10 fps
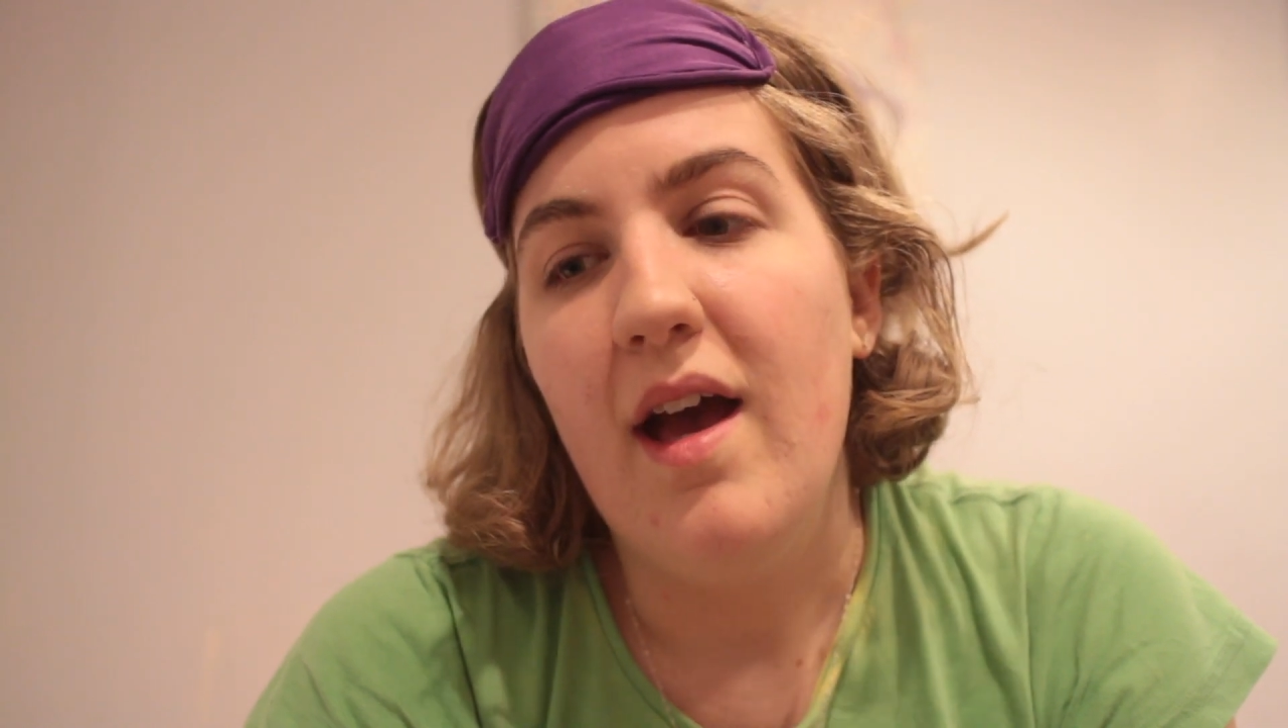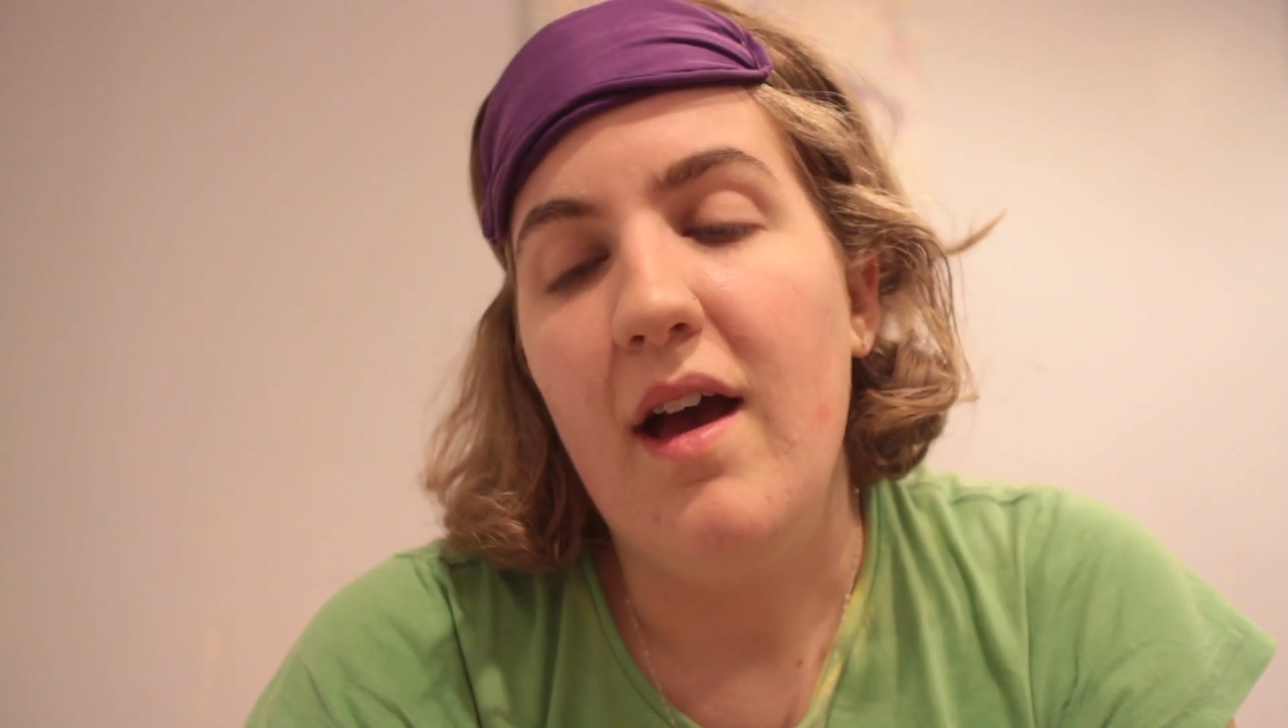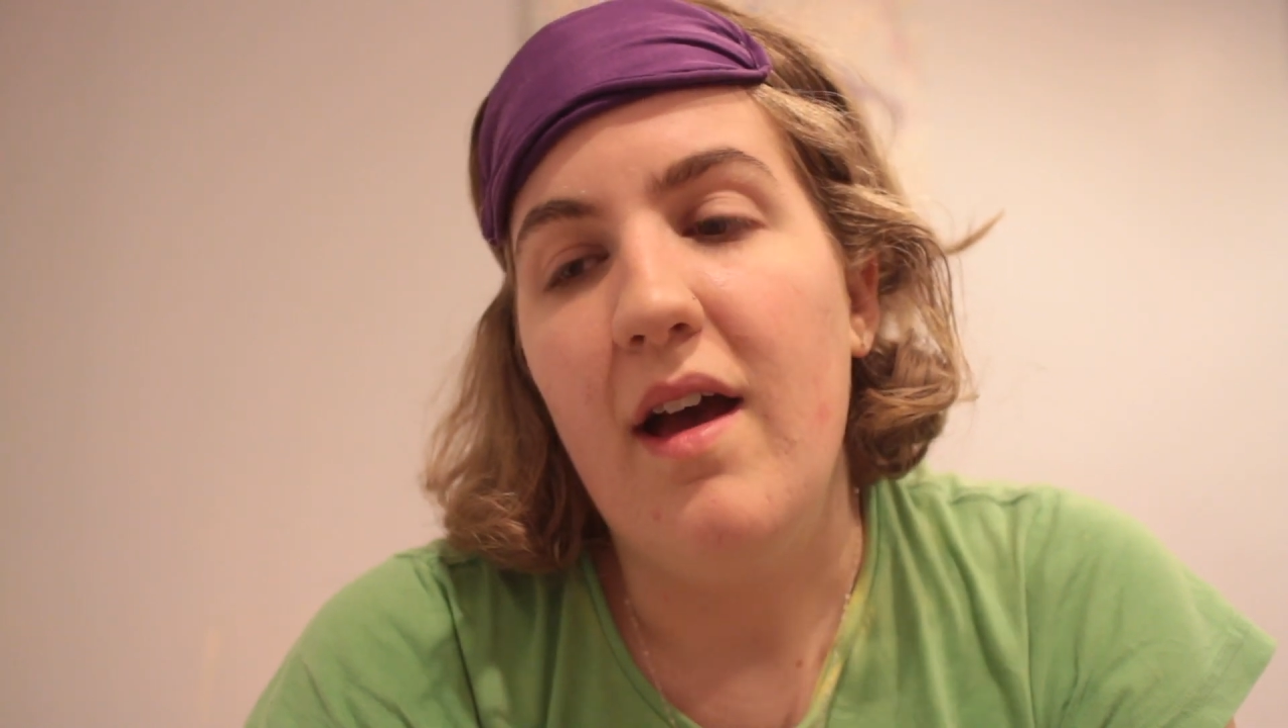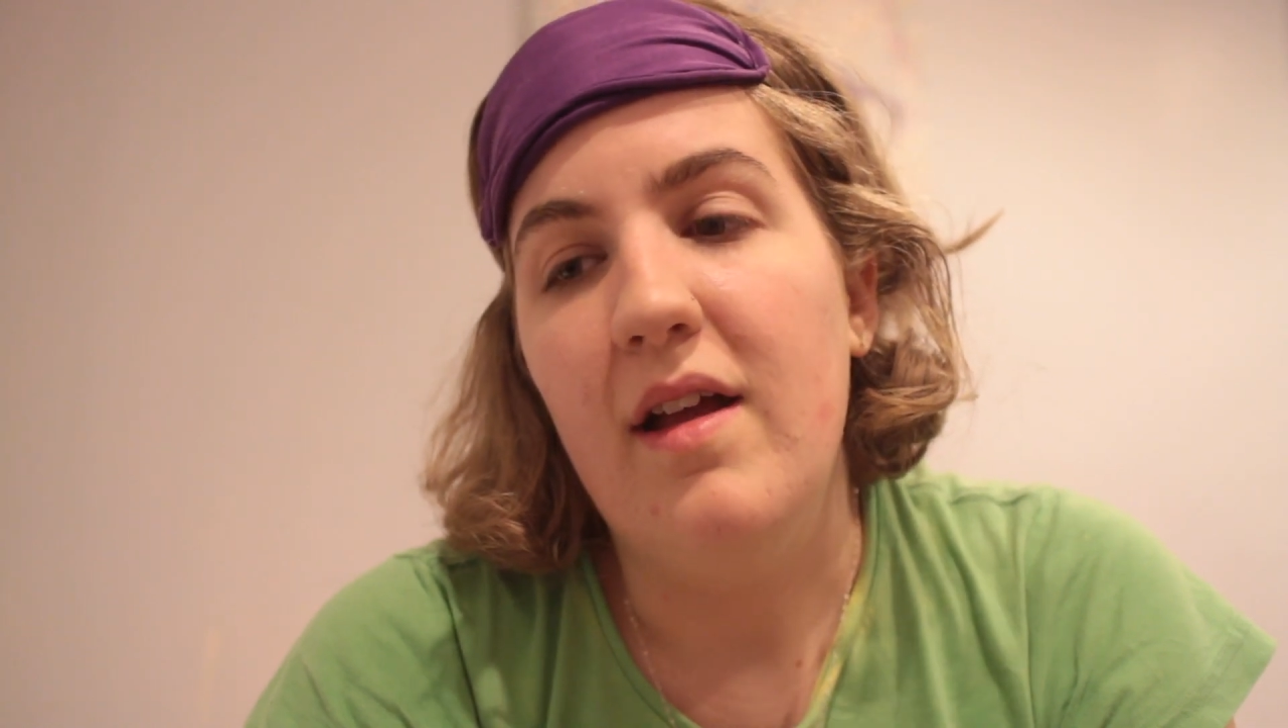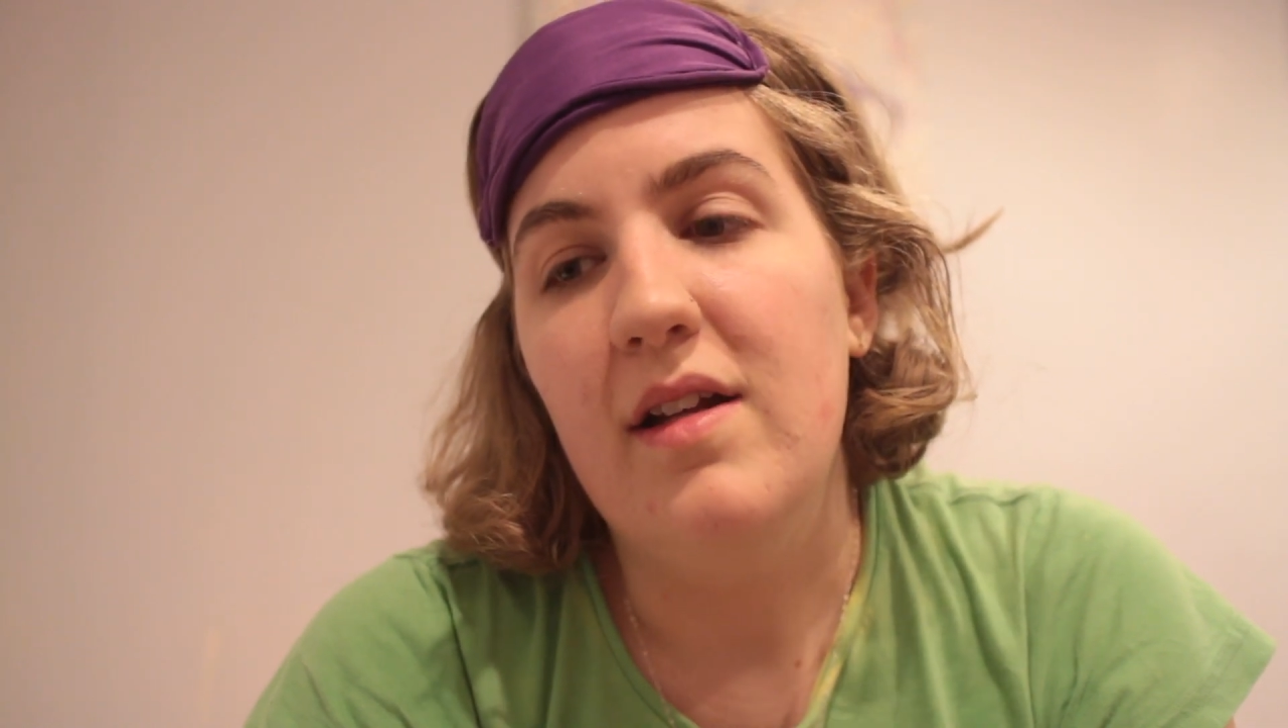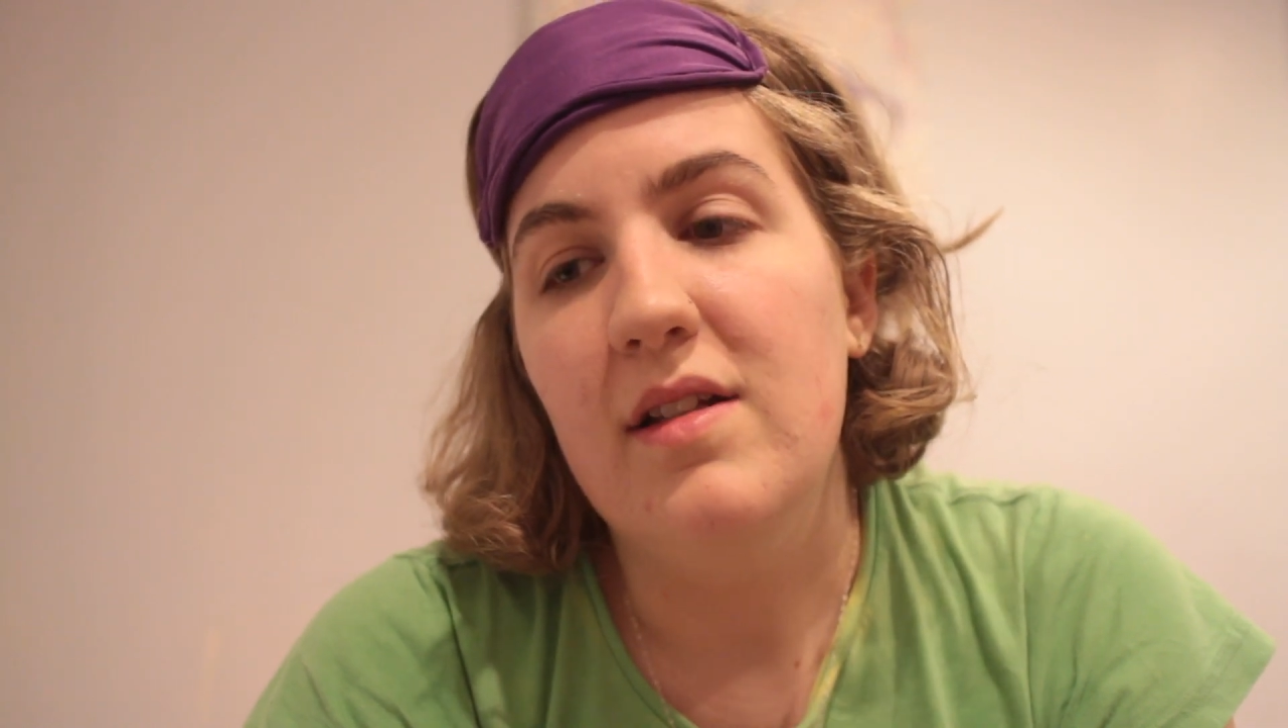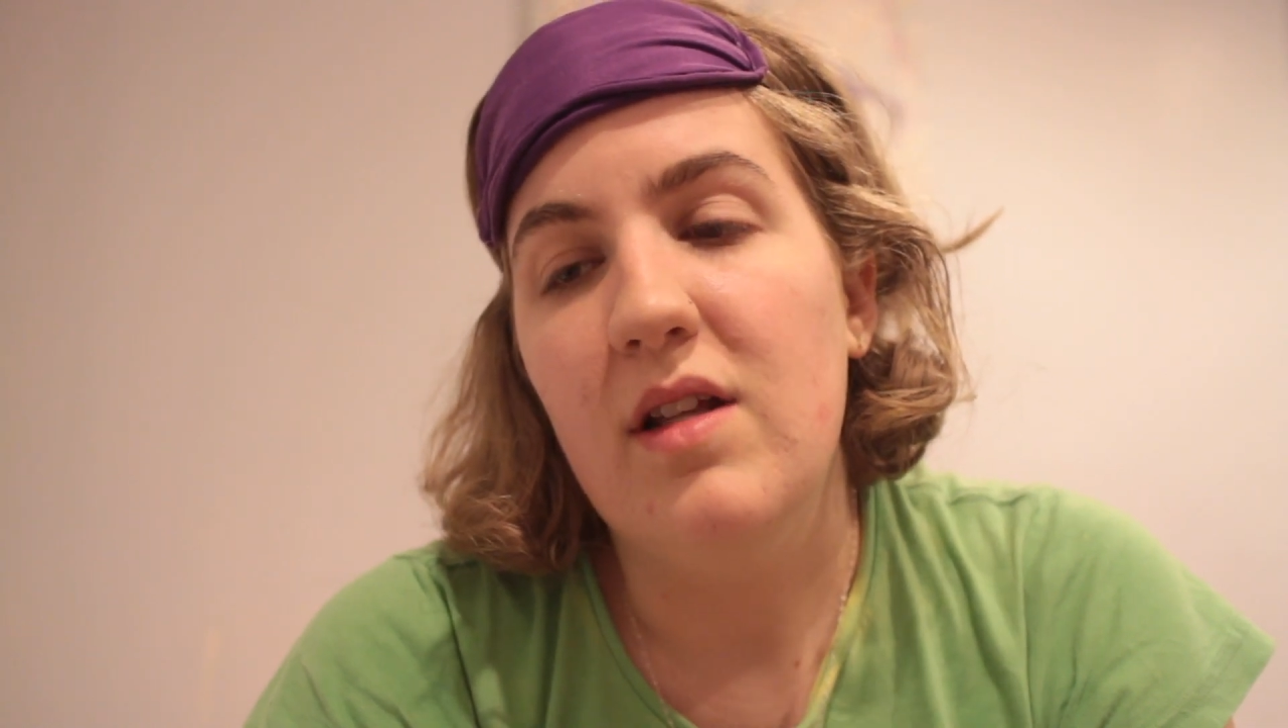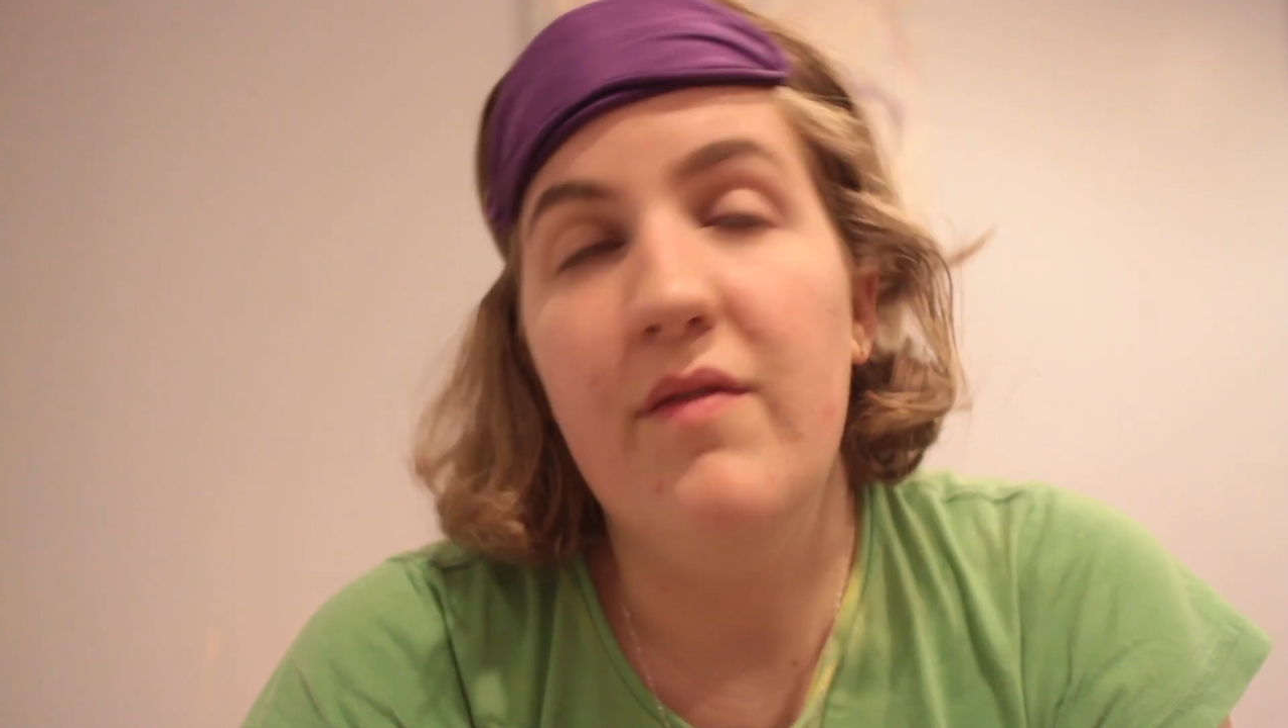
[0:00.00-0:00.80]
and